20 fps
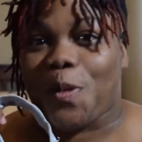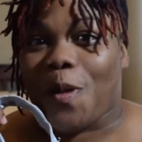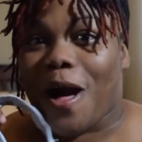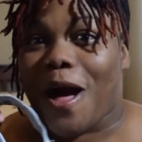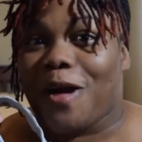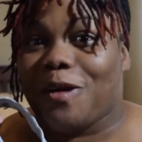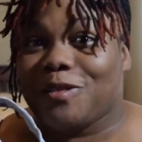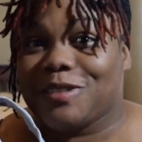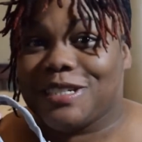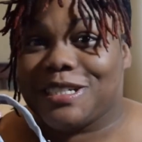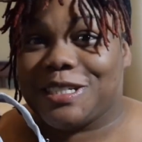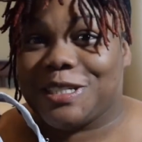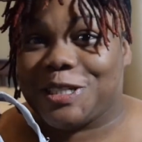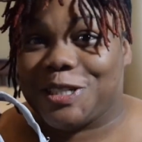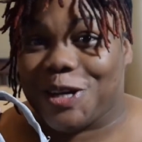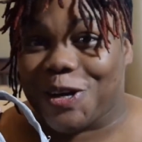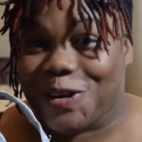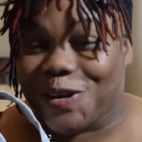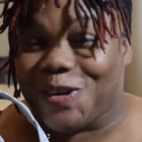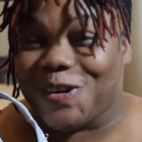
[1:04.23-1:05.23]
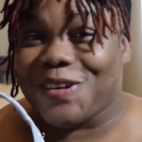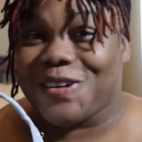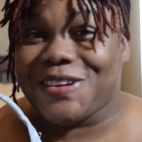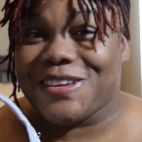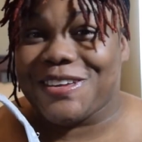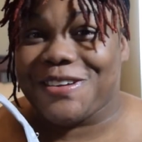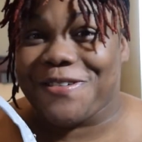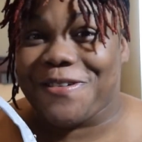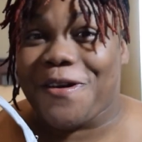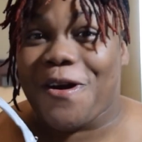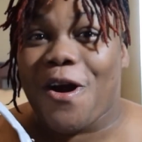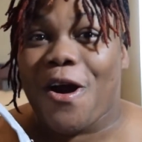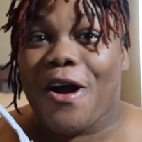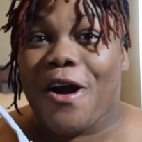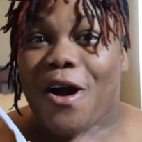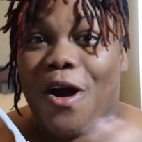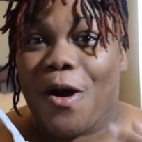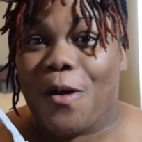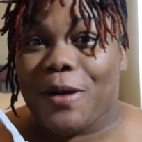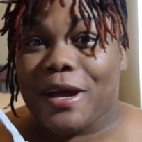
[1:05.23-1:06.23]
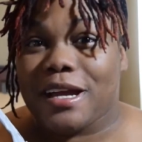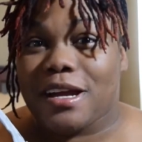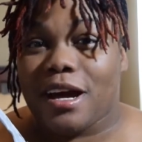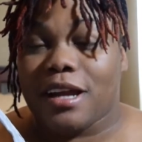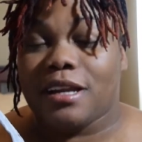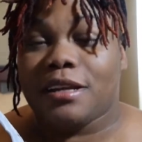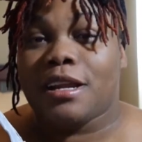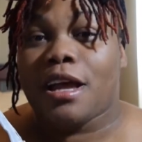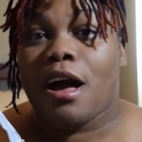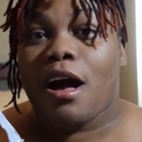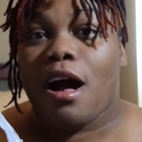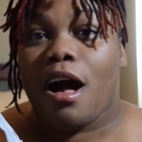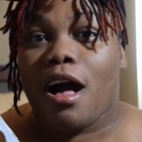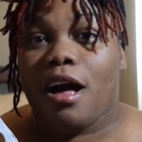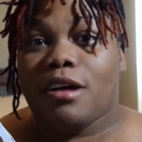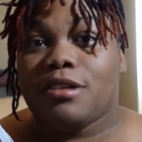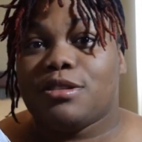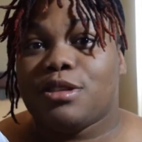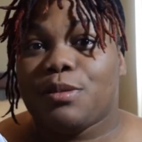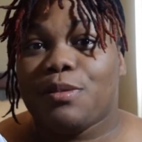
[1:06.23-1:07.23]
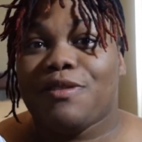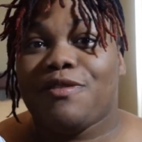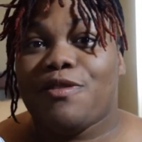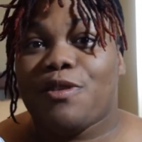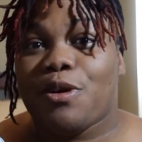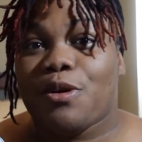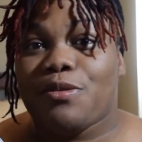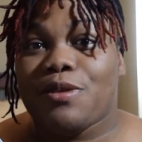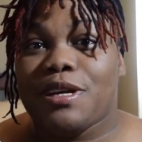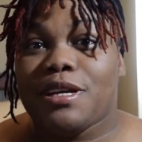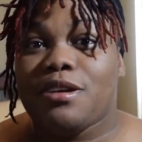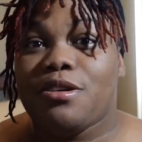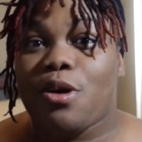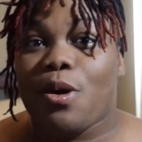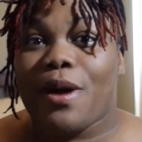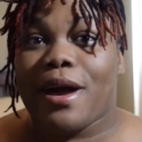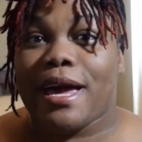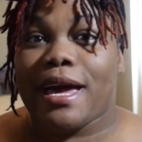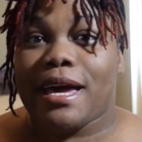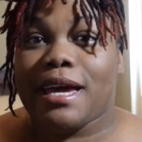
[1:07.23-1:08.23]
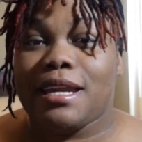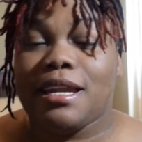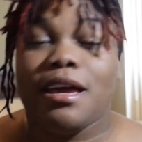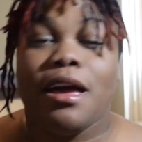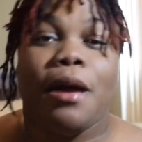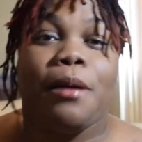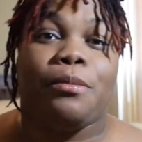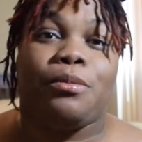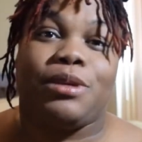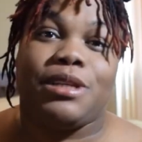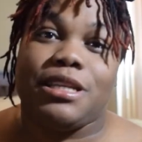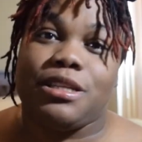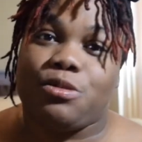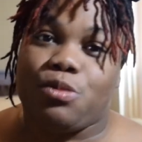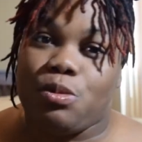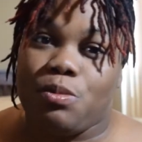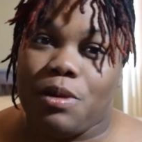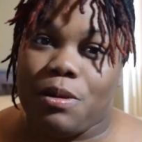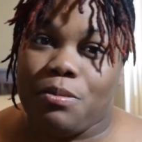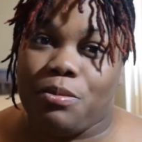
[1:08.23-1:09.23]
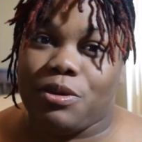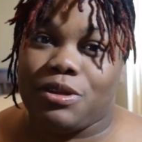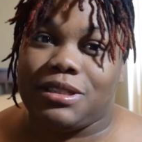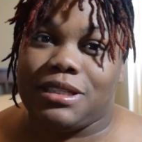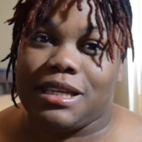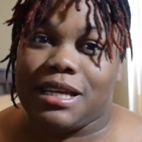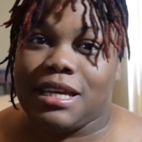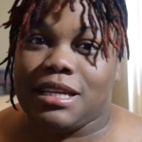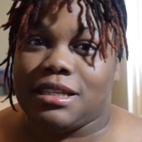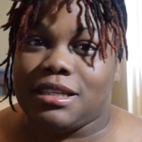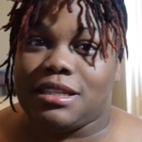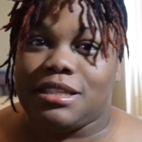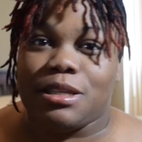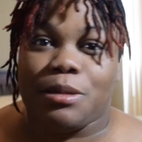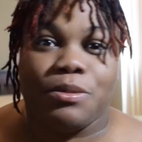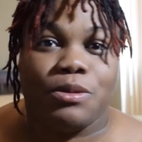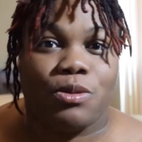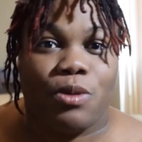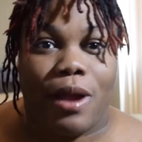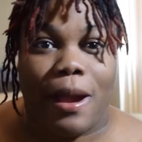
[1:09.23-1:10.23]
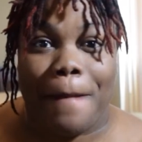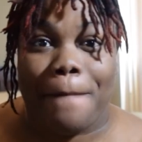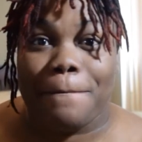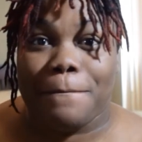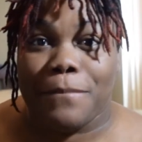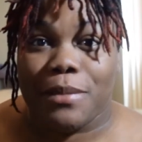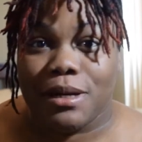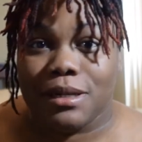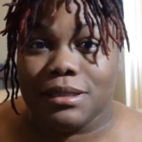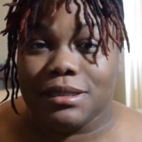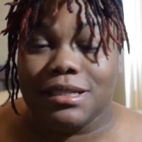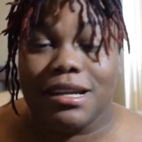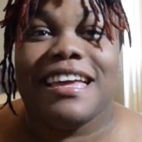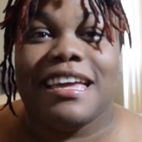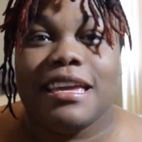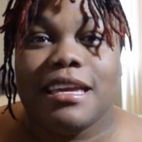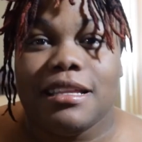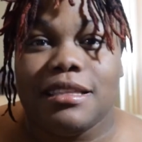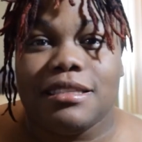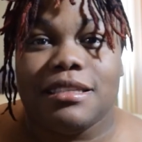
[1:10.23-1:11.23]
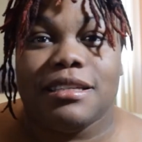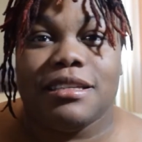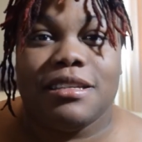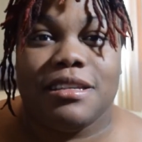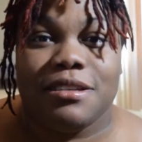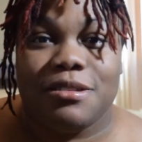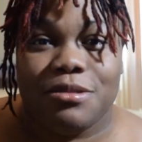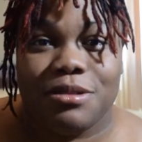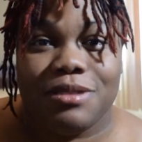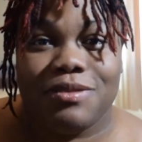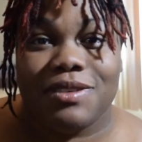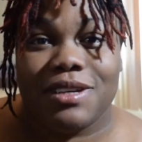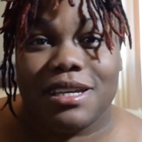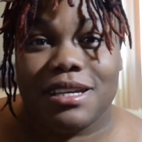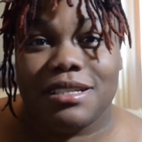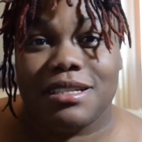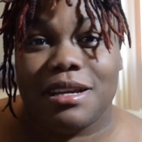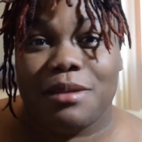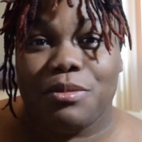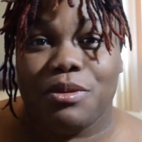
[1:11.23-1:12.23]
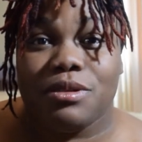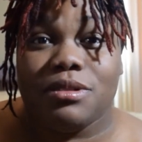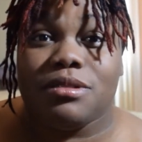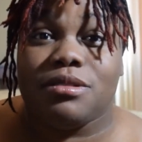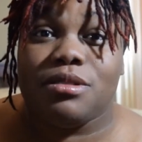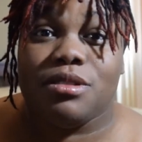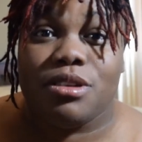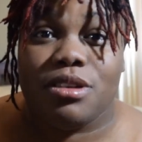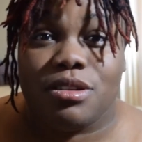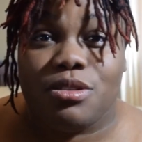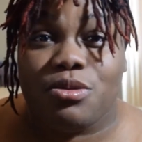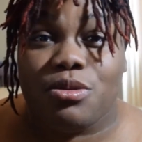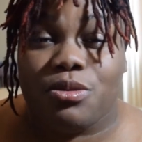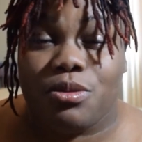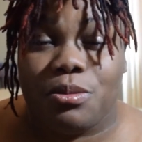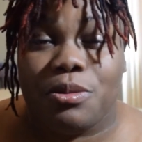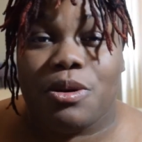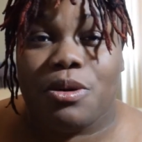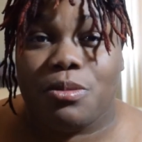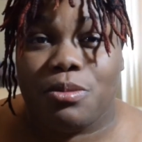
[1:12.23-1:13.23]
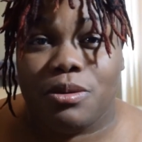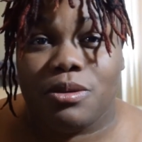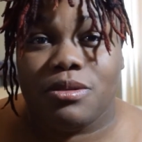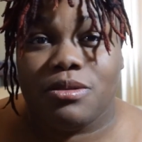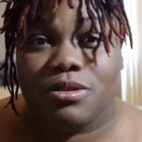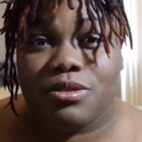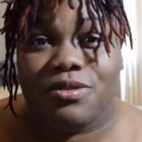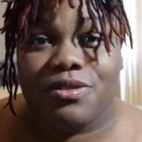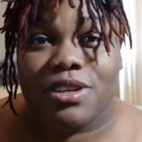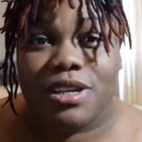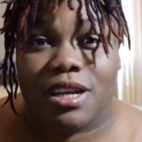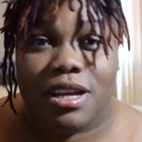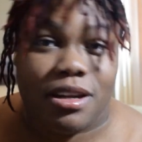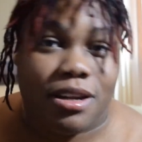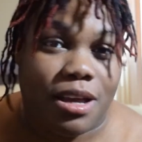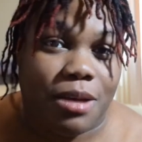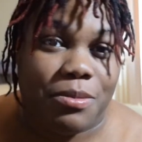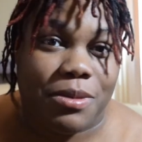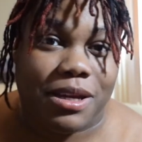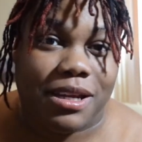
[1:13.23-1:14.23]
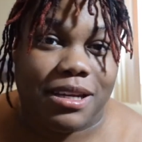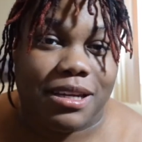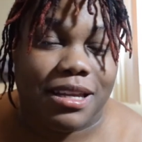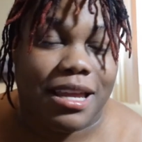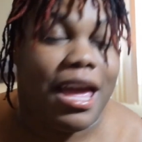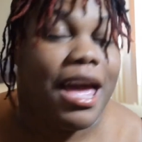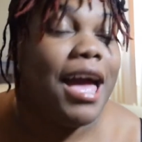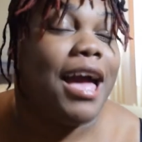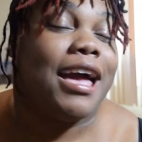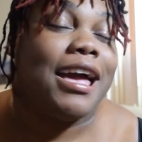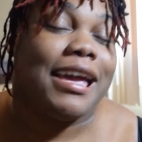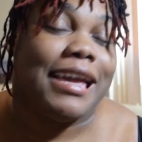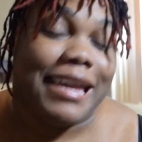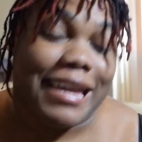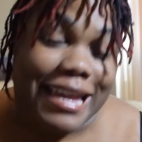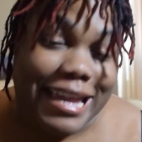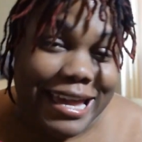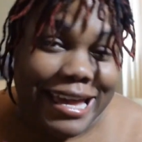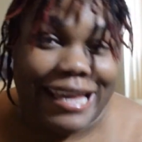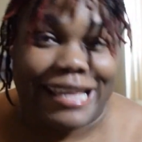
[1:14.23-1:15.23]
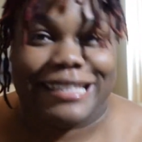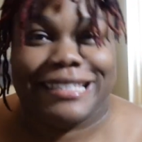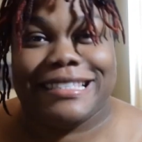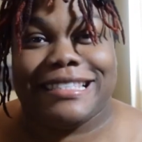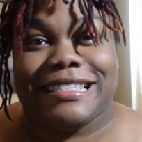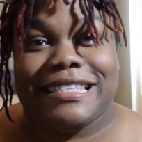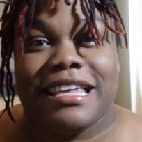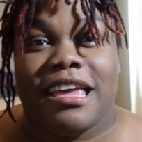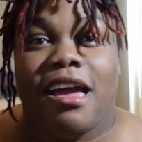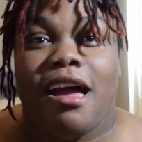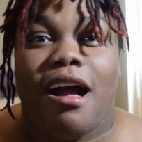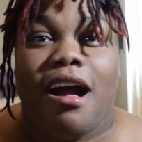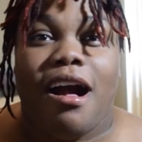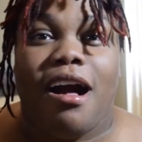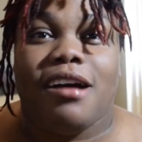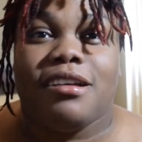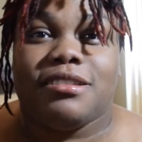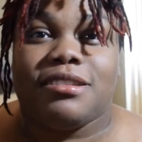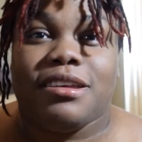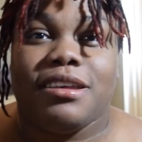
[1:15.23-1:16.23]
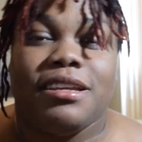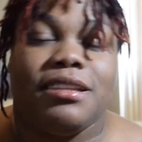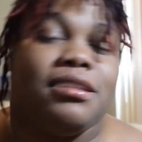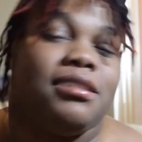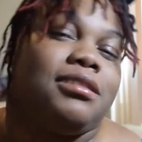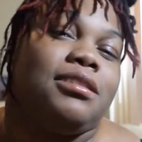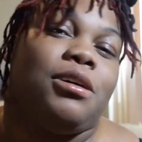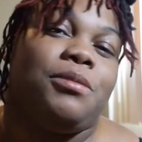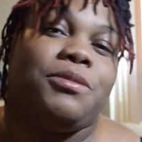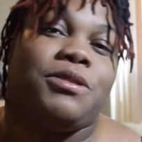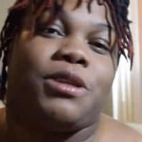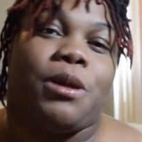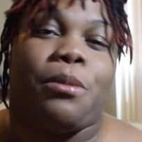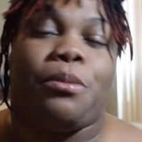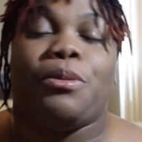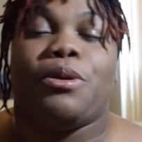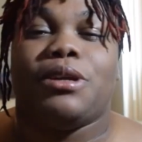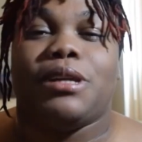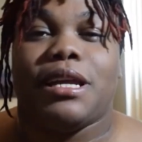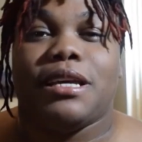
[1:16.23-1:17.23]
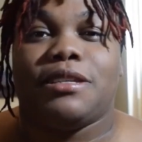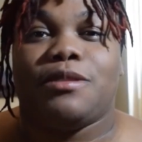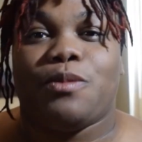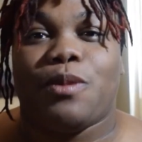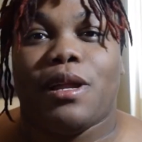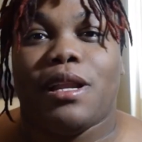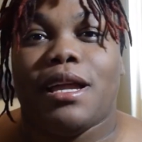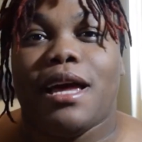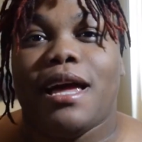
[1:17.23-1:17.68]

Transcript: I will show you how I got it. Also, before we go ahead, please remember to hit the subscribe button, hit the notification button to know when I upload new video, you know what I mean? Yes. Also hit the thumbs up button as well.